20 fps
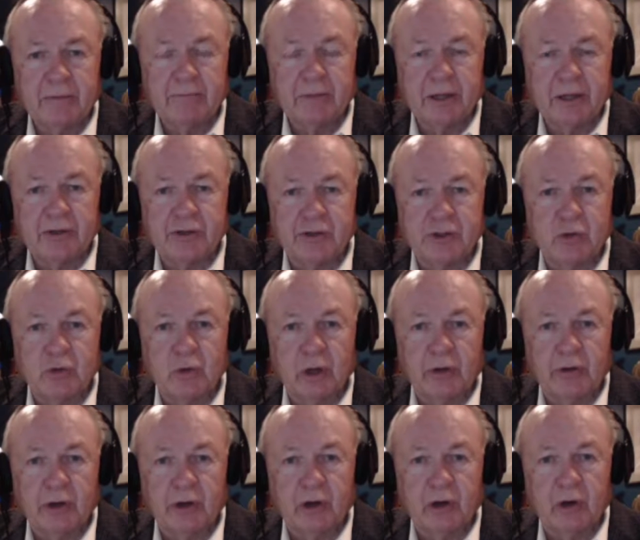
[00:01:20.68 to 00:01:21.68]
as you
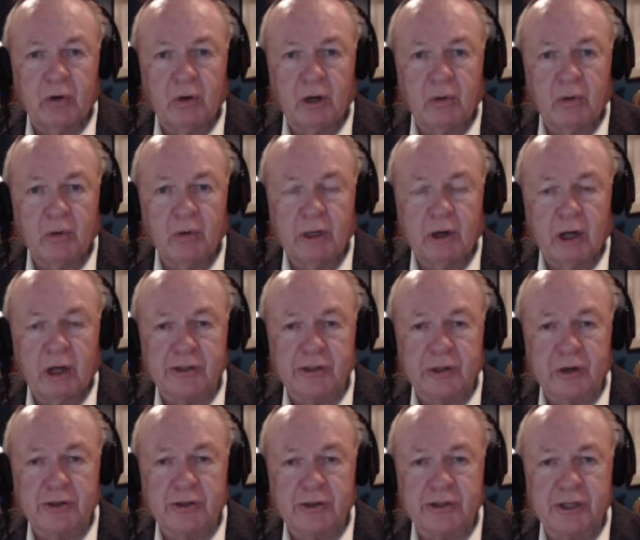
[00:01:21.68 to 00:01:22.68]
well know, uh, we lost
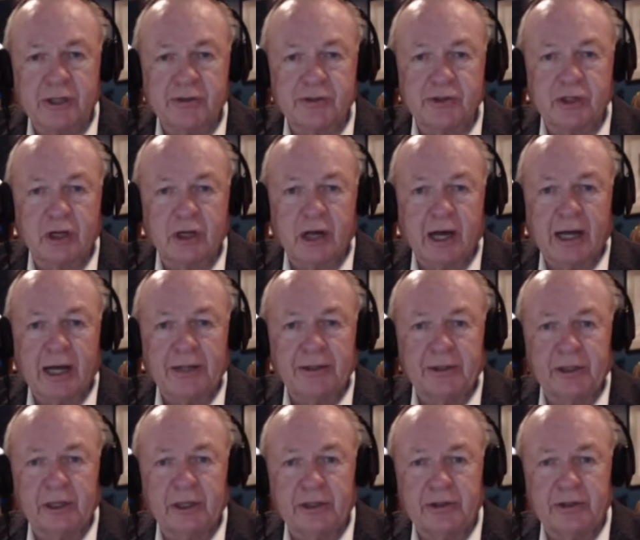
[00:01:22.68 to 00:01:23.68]
our son Scott
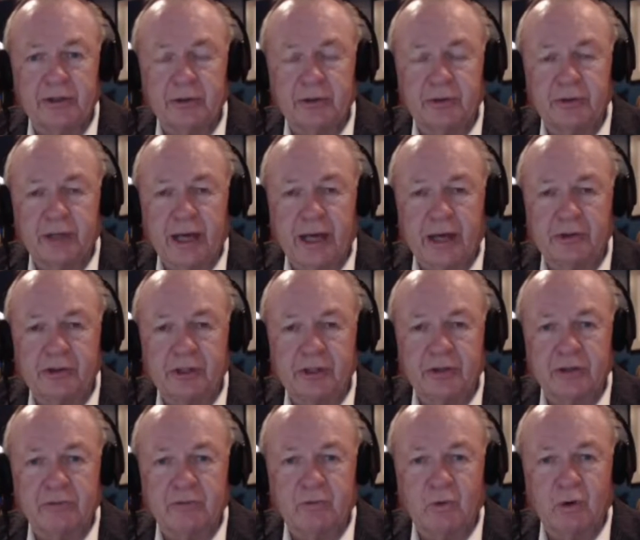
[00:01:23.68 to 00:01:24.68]
uh, in two
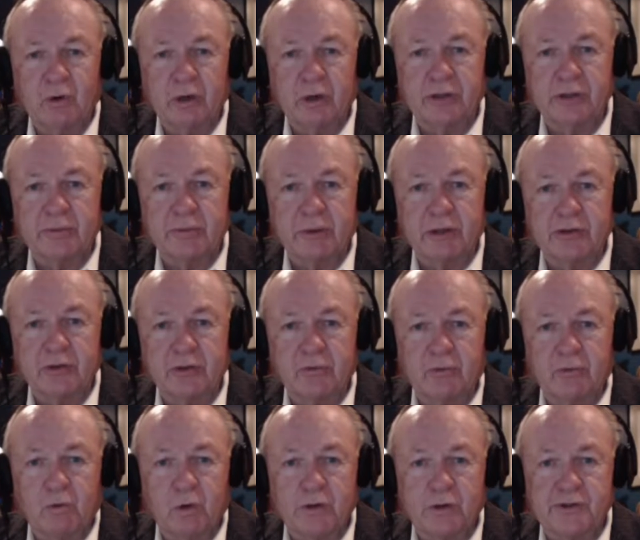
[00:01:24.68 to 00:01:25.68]
thousand four in Special
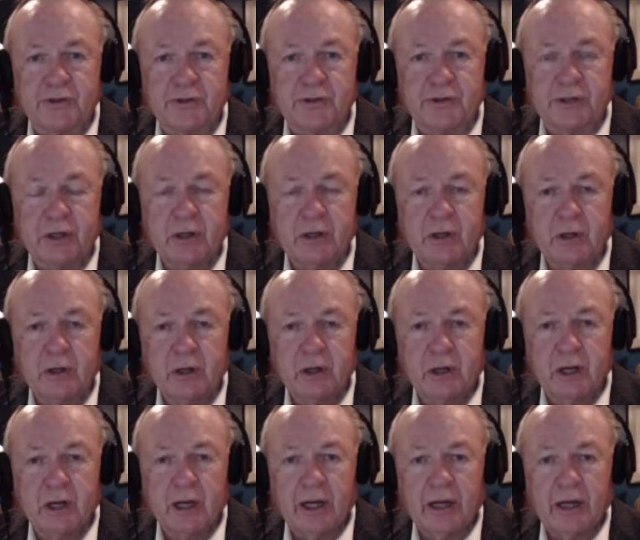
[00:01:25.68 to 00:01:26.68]
Forces.
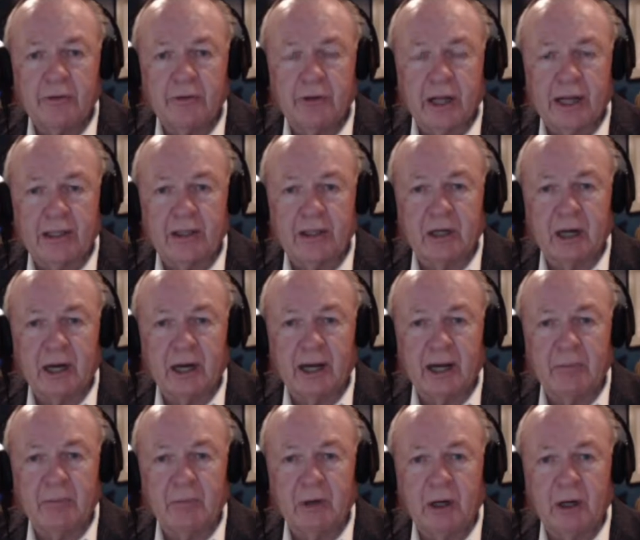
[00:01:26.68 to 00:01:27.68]
And at that
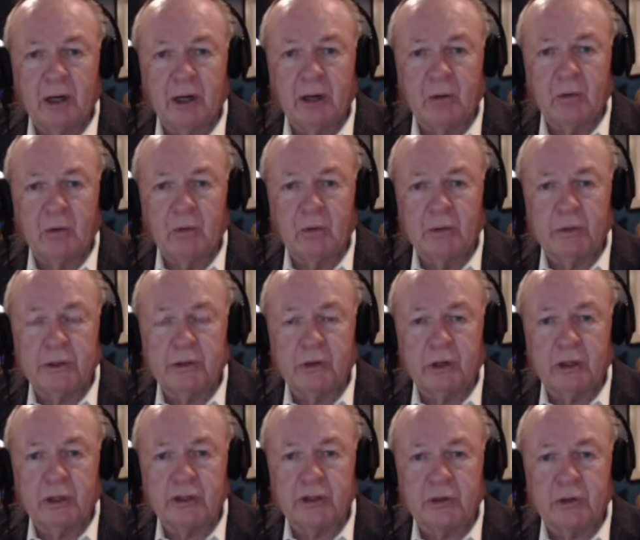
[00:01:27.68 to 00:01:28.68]
time, uh, we
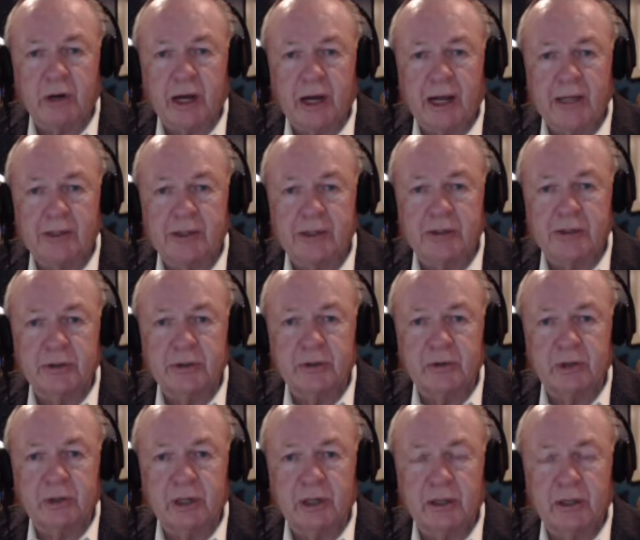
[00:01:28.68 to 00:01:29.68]
took strides
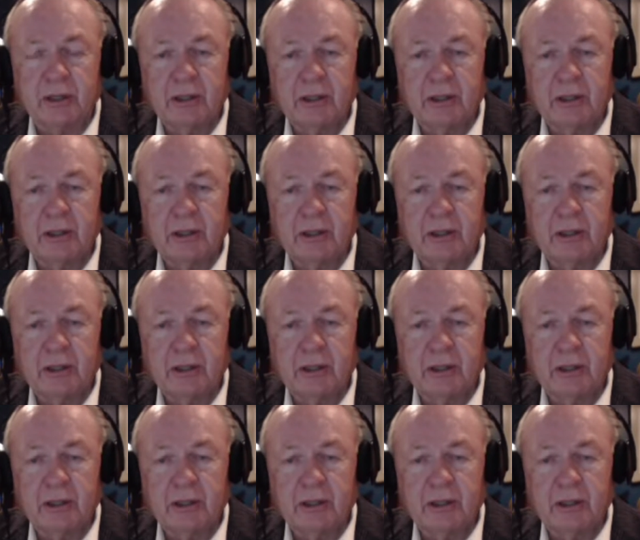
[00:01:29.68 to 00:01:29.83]
to uh,